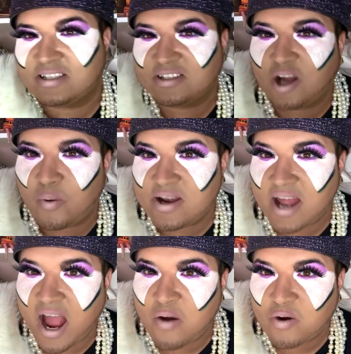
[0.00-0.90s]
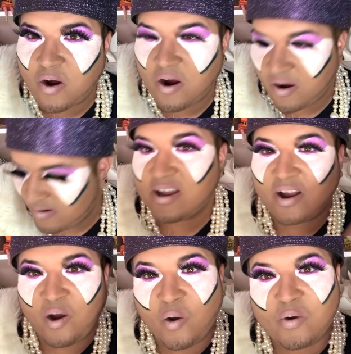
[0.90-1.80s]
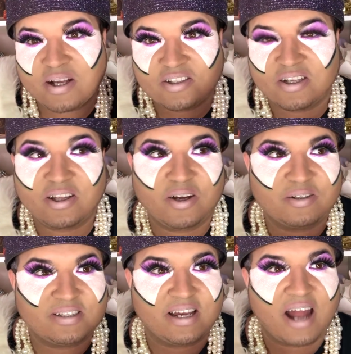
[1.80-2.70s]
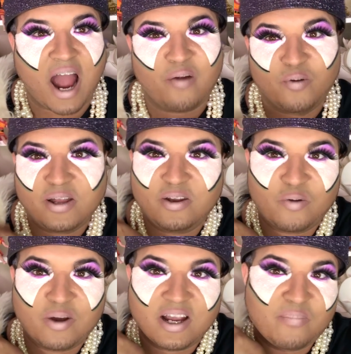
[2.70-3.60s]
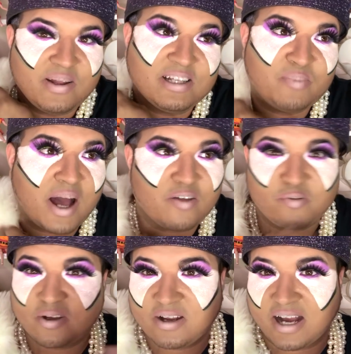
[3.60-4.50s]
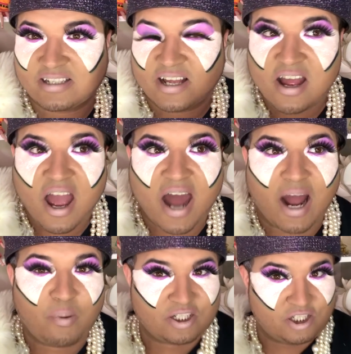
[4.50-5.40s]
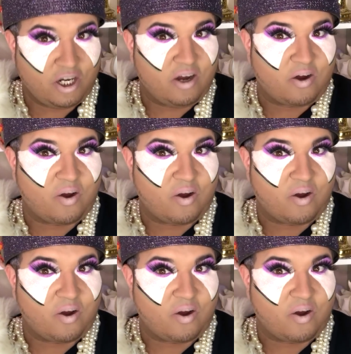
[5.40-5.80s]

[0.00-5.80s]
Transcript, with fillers: It's going down, girl. Nicole Concilio said, I really don't recommend this palette for you guys. And I was shook.